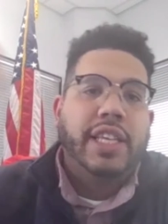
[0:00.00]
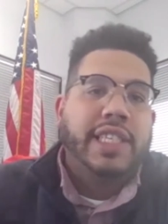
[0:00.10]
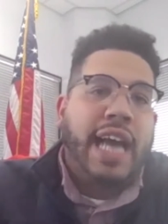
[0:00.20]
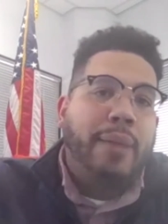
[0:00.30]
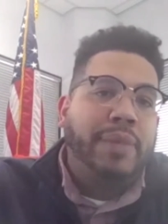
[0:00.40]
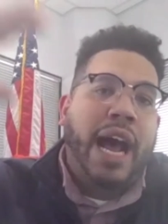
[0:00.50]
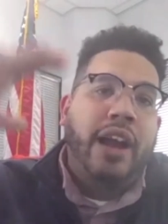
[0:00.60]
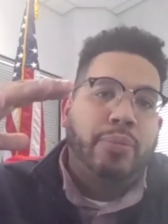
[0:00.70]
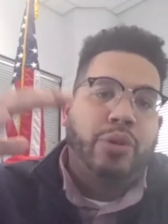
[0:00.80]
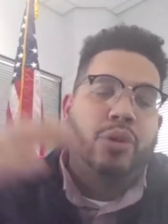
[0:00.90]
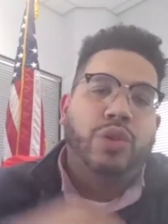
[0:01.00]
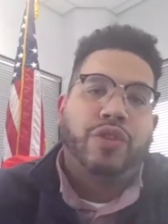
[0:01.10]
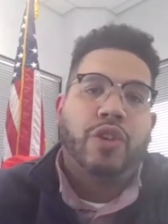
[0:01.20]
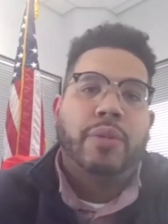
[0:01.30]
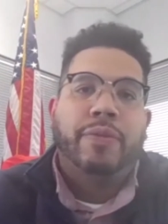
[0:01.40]
this top-down approach
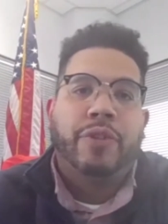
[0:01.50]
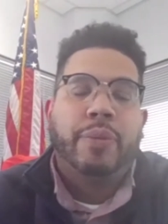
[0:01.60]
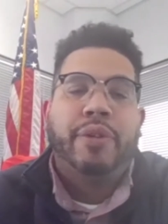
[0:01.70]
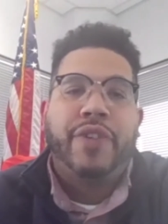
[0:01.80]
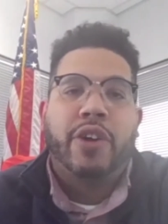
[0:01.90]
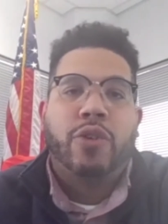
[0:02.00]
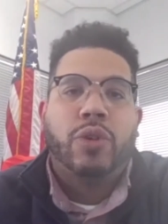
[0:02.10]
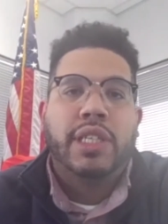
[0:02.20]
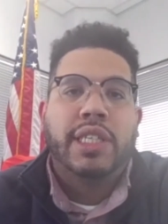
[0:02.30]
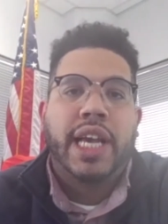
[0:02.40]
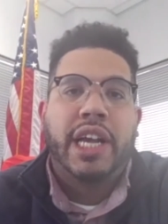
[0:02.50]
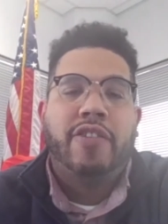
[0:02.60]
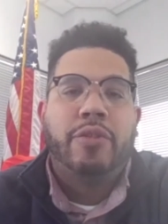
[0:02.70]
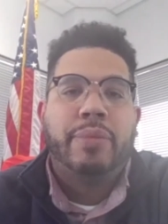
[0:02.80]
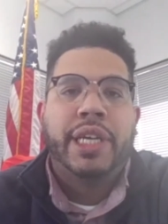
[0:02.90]
from from the federal and state
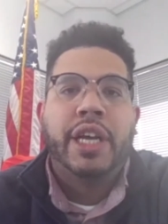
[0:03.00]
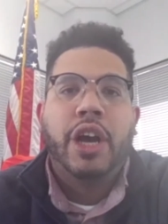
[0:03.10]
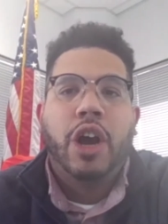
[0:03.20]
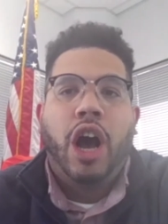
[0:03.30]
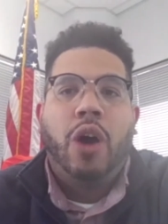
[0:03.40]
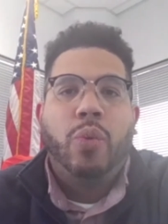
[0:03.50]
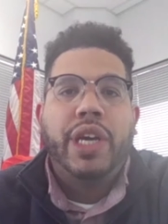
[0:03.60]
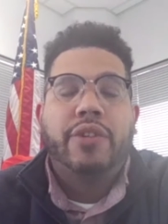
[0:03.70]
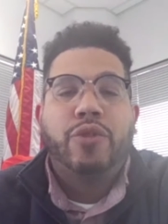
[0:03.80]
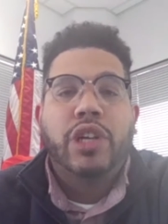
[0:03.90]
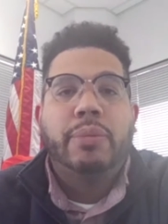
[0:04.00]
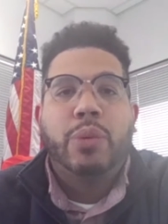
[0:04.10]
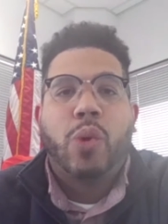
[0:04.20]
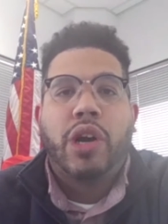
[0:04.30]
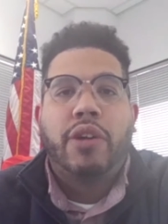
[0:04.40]
government, uh, we can really
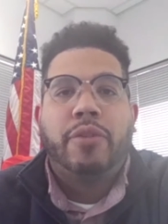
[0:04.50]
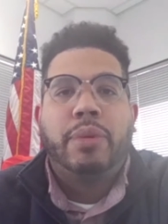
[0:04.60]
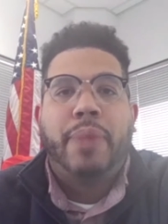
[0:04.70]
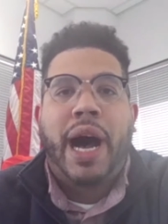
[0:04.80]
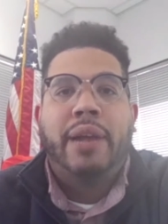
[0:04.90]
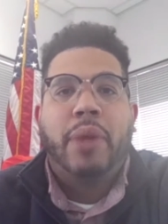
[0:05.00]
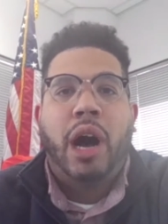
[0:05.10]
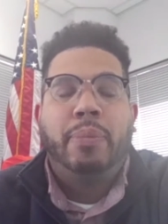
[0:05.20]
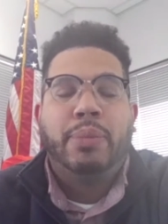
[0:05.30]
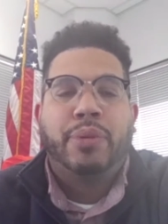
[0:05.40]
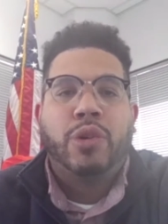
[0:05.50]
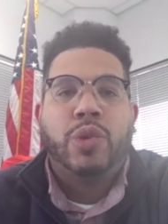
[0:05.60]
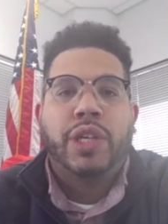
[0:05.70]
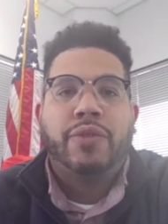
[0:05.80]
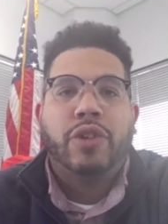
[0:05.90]
be working from a bottom-up
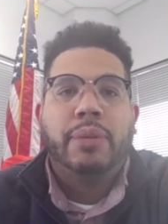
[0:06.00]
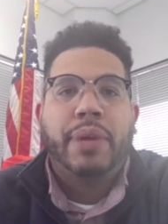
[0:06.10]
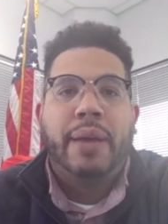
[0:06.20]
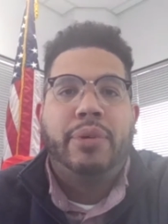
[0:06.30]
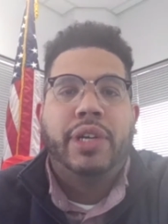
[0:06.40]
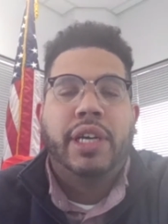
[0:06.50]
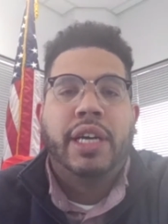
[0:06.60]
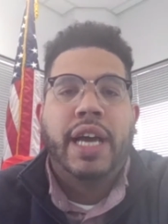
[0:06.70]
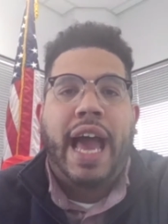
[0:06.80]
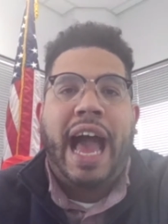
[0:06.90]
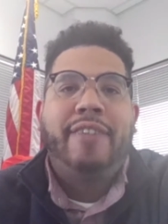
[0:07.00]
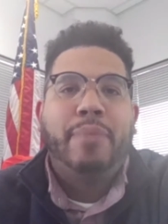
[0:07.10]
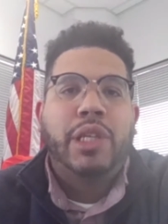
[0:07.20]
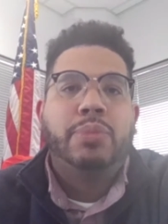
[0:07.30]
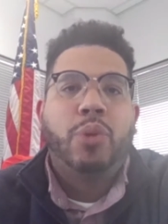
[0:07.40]
approach and really be able to have
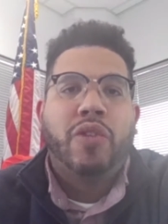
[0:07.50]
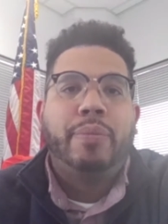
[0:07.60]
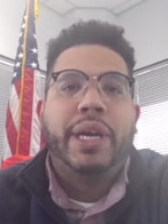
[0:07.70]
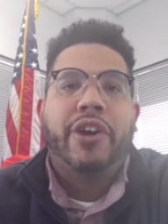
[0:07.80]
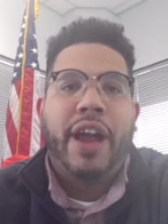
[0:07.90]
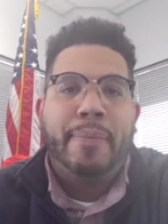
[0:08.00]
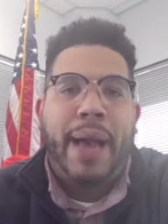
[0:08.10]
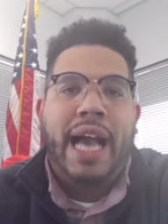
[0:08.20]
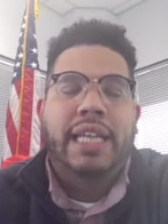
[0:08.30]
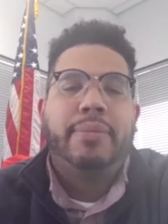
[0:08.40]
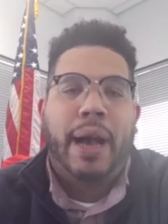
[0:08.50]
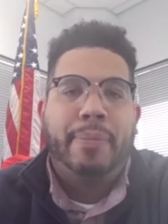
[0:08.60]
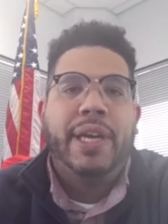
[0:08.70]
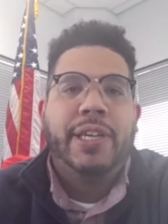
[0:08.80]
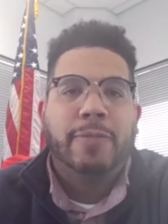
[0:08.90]
much more of a bigger impact, in my
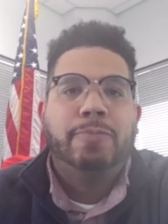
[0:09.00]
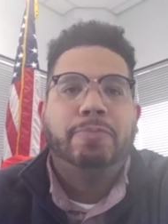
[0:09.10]
opinion.